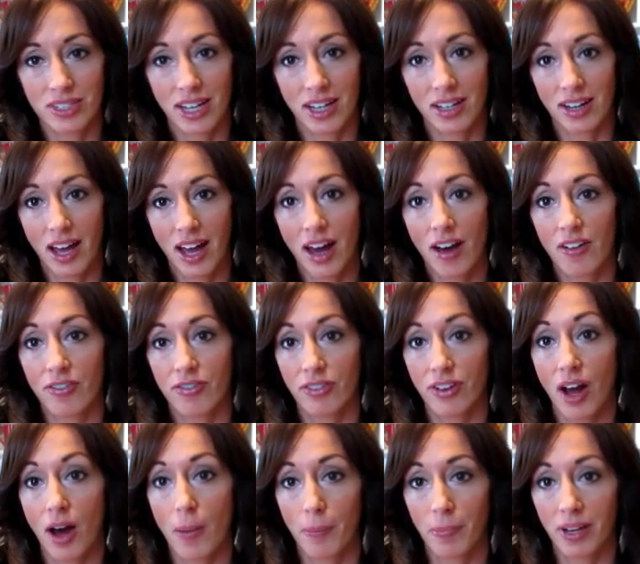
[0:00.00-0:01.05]
day to have
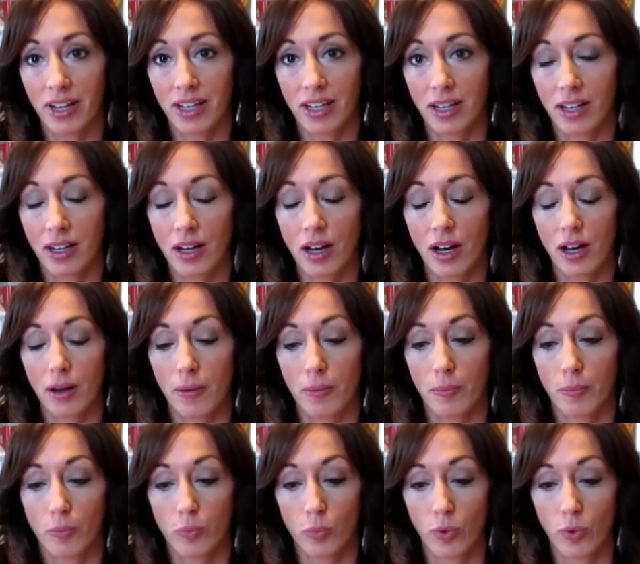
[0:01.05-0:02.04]
company um,